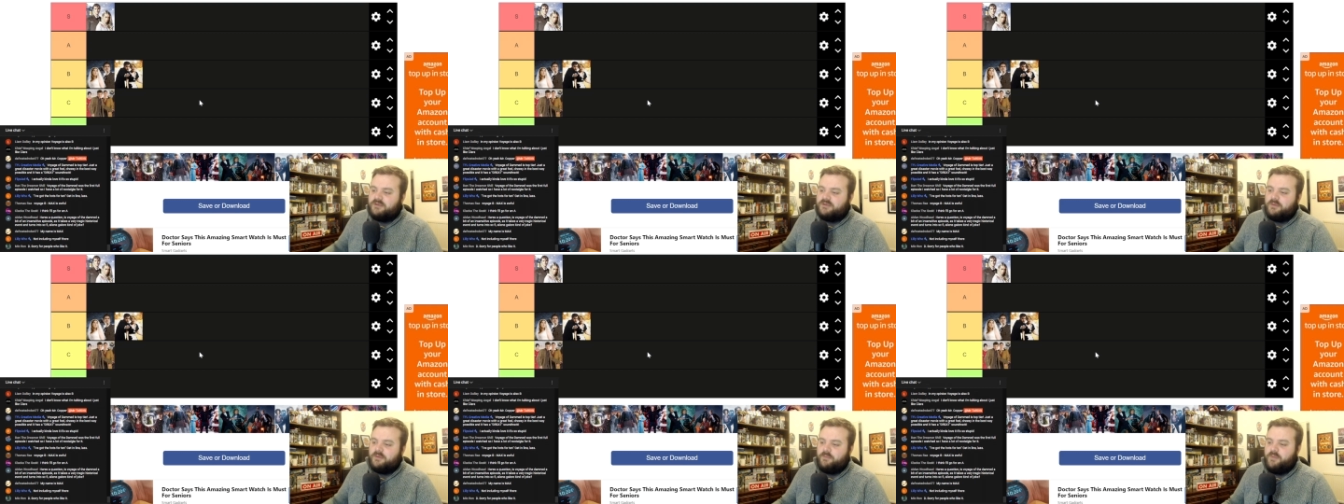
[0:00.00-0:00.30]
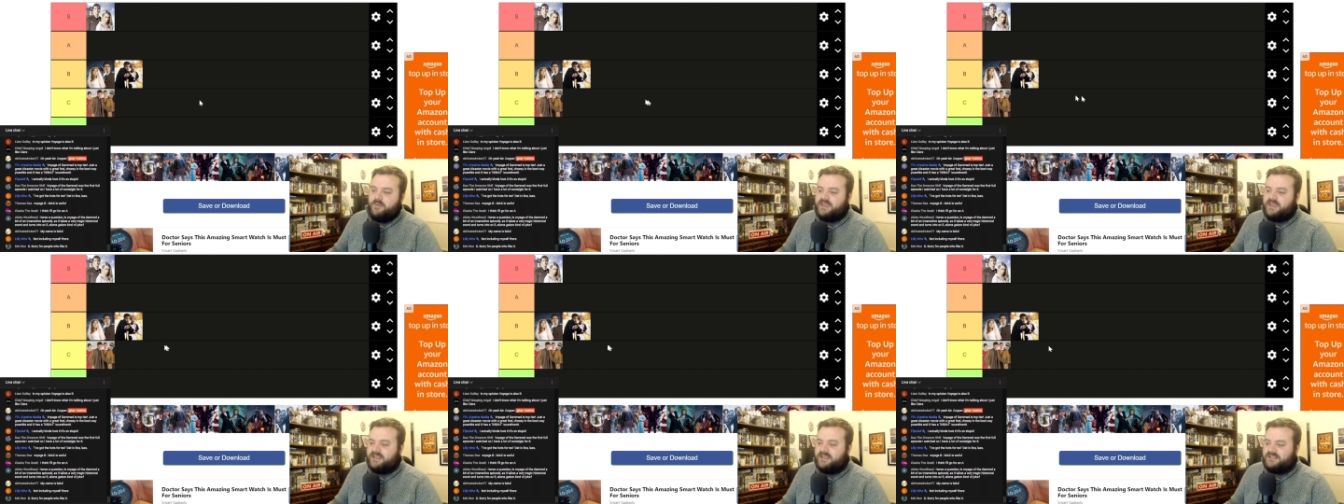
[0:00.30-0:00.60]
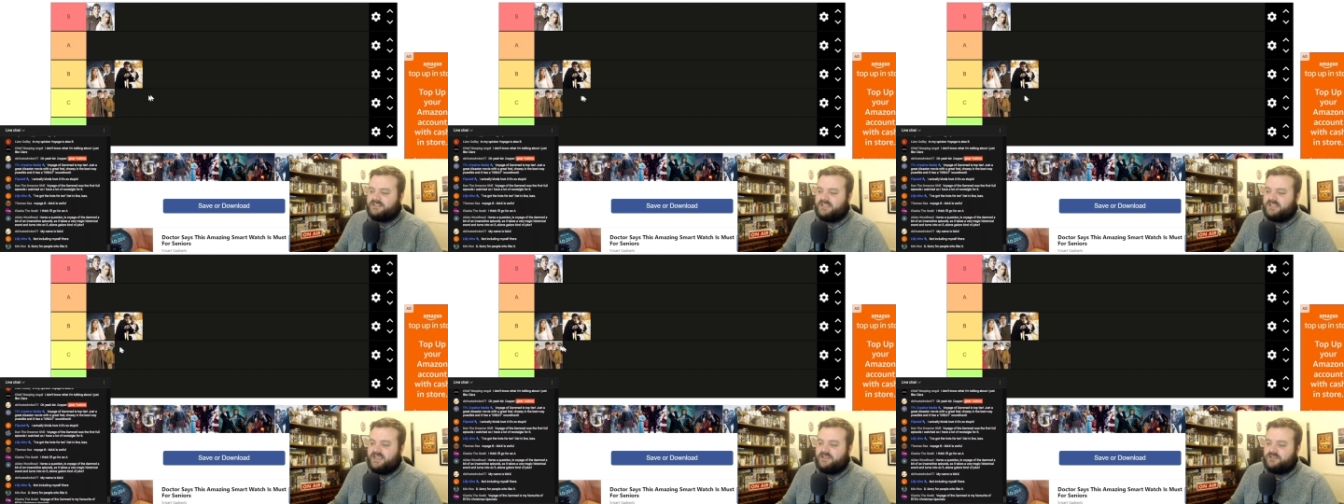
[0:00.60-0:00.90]
The
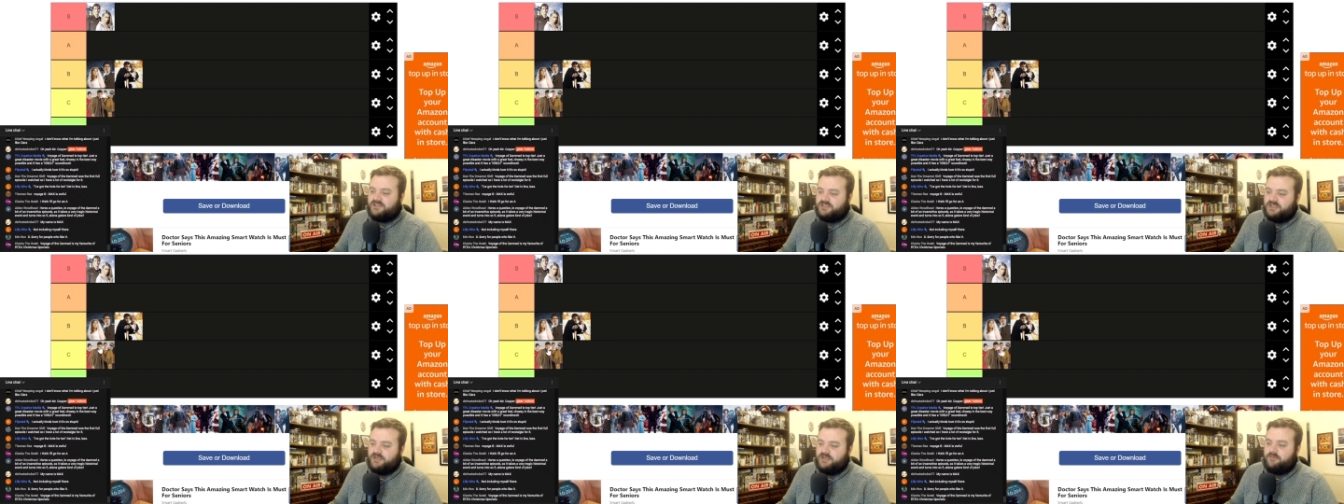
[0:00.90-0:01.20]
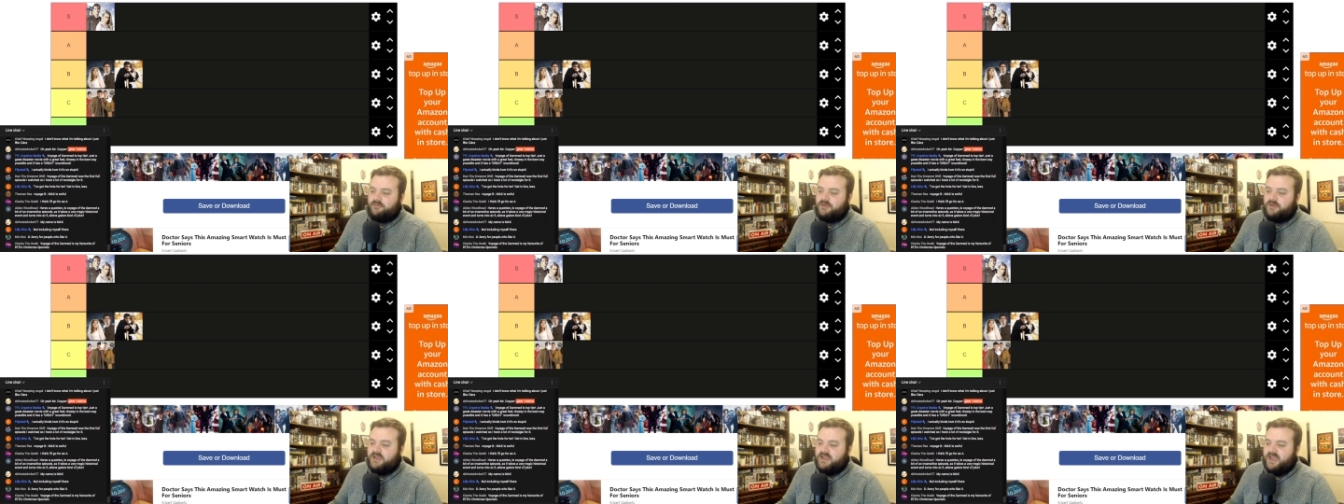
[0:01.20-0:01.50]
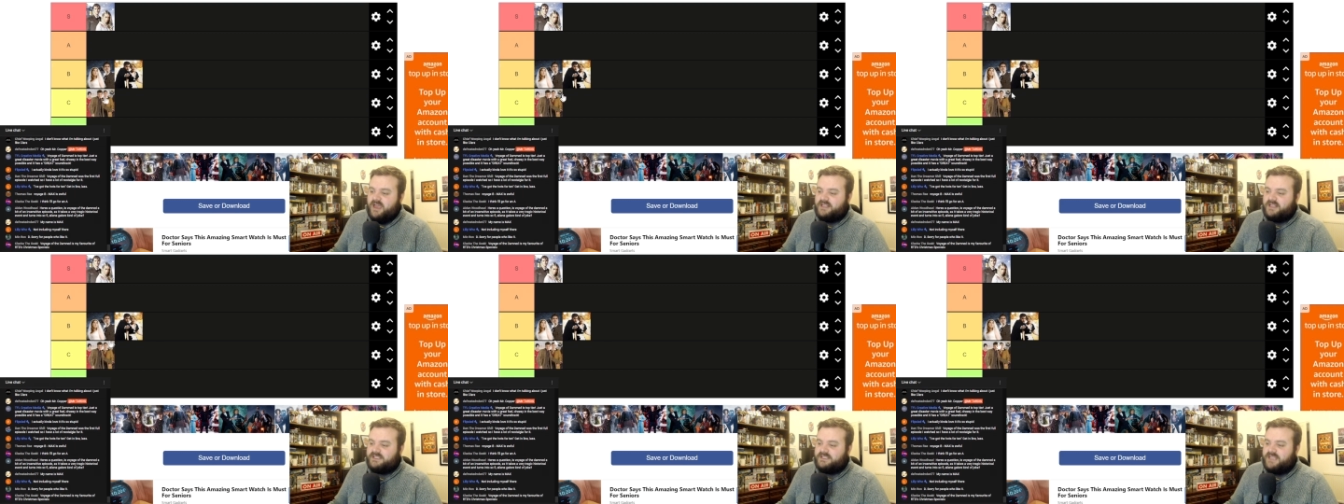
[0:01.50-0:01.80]
biggest issue
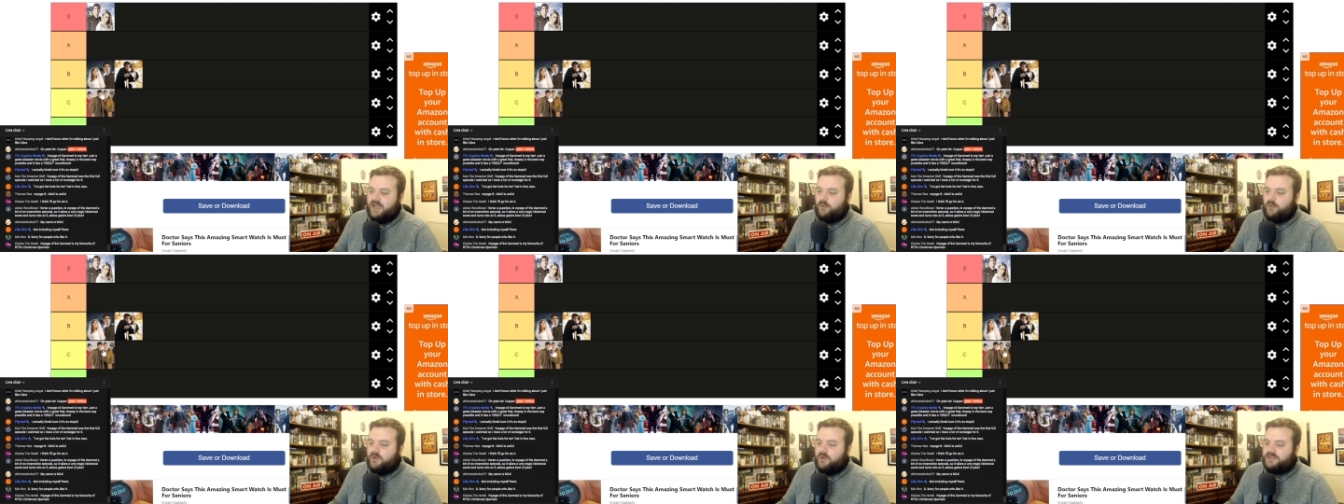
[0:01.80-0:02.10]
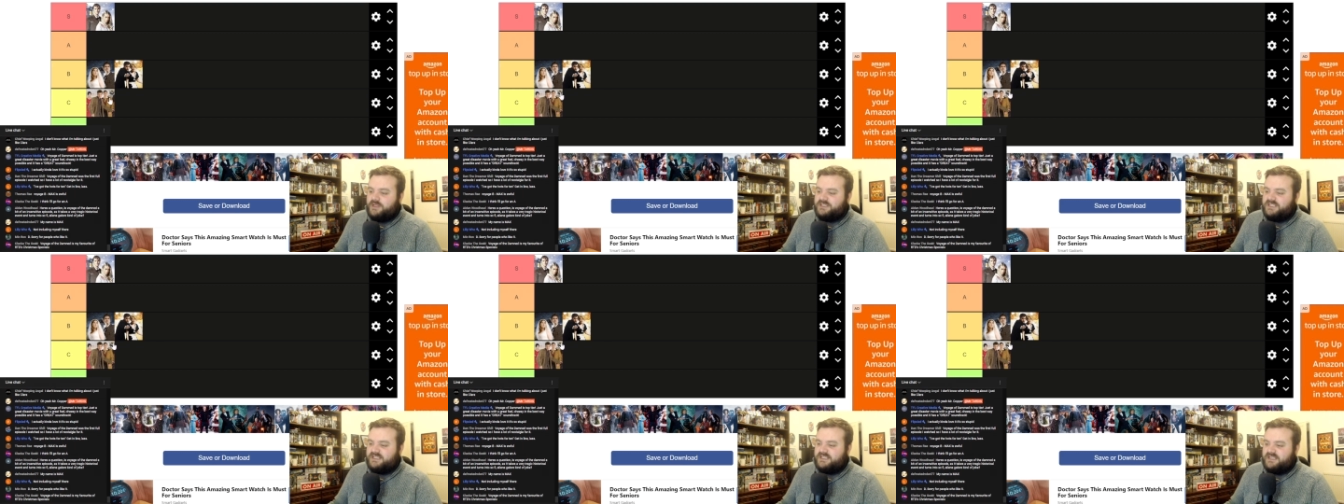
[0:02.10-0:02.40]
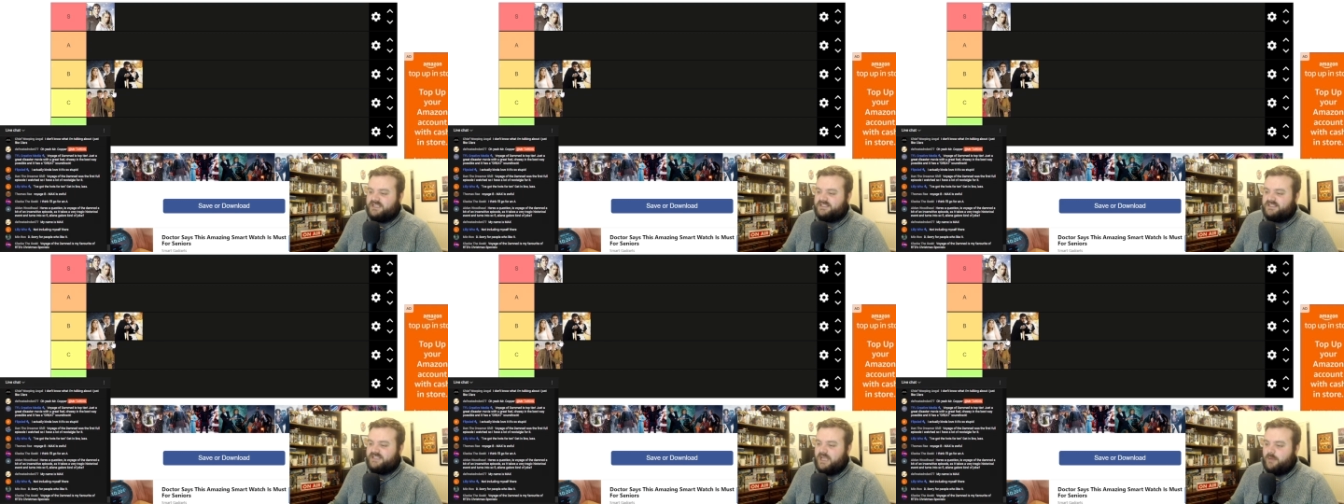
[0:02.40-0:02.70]
is that once
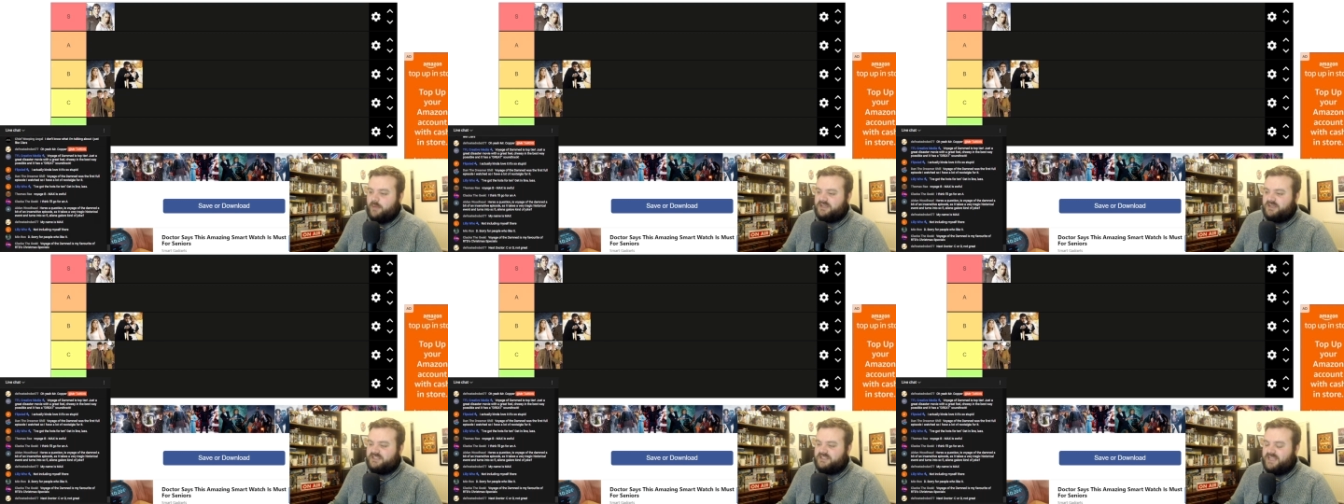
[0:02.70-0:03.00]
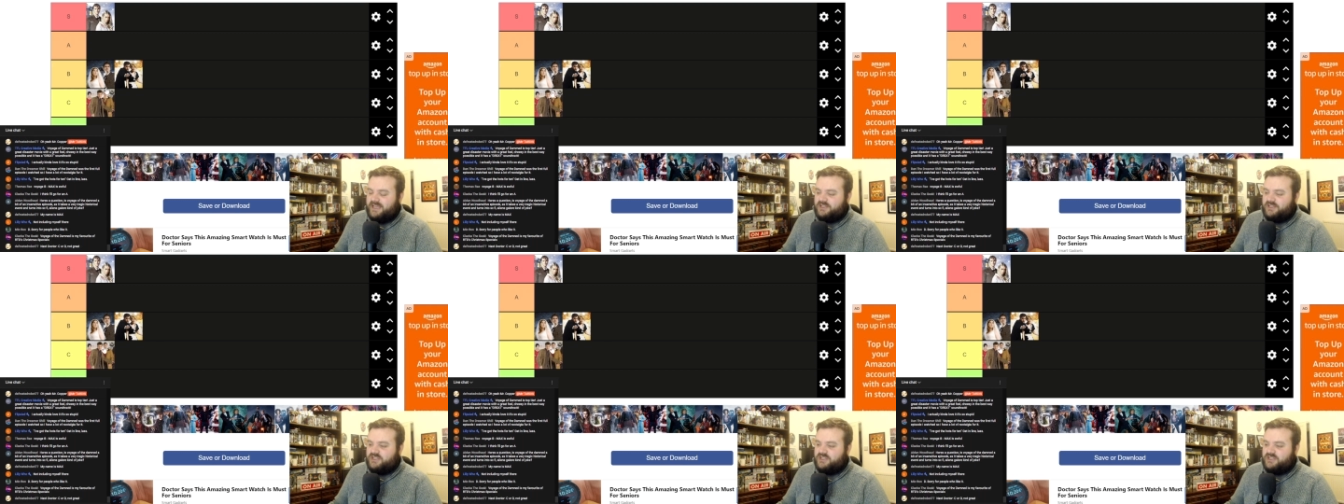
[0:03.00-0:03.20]
it's established